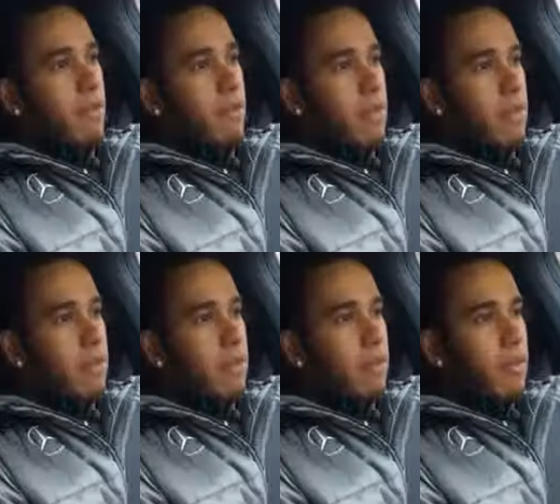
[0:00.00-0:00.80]
I've
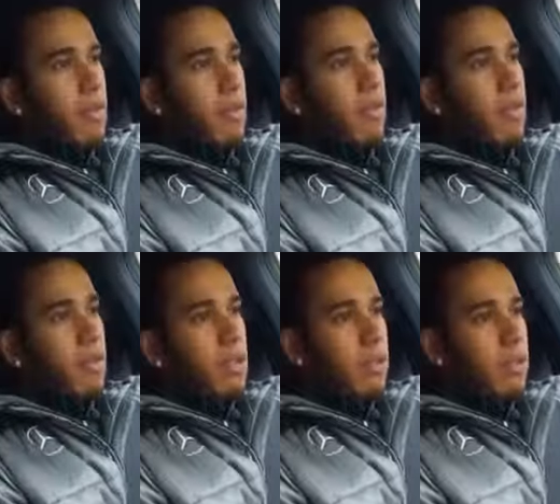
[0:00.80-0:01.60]
I've been very very
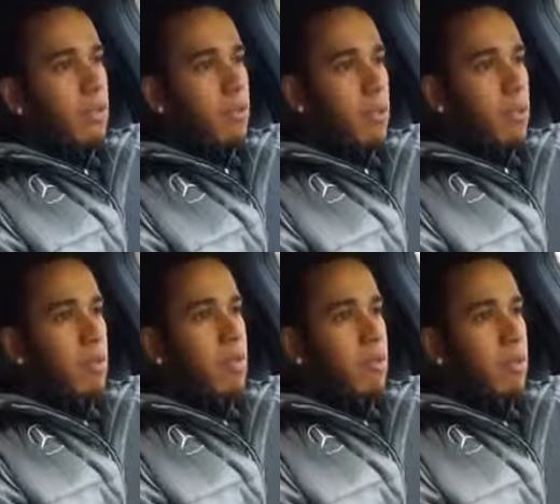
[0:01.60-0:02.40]
fortunate to
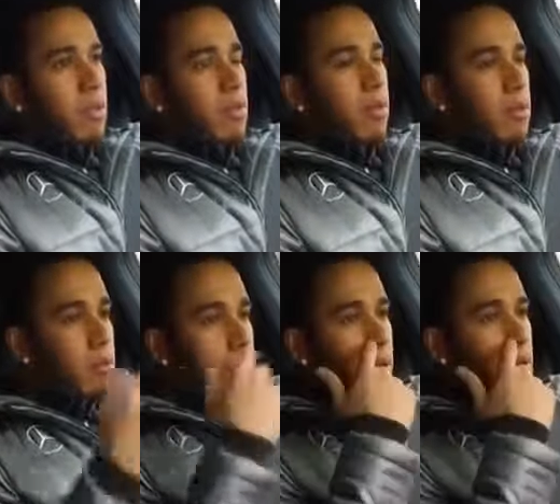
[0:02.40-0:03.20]
build build
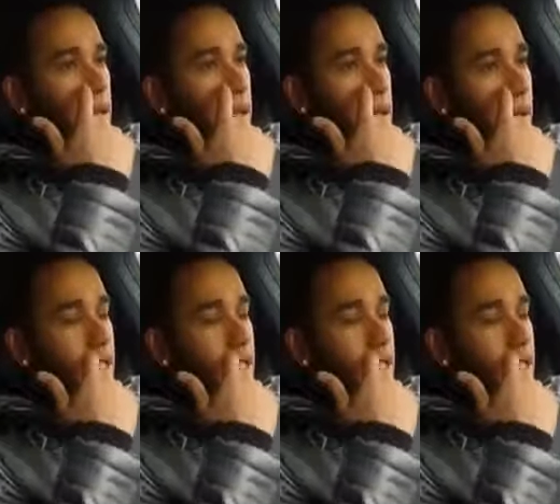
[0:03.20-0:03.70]
built really good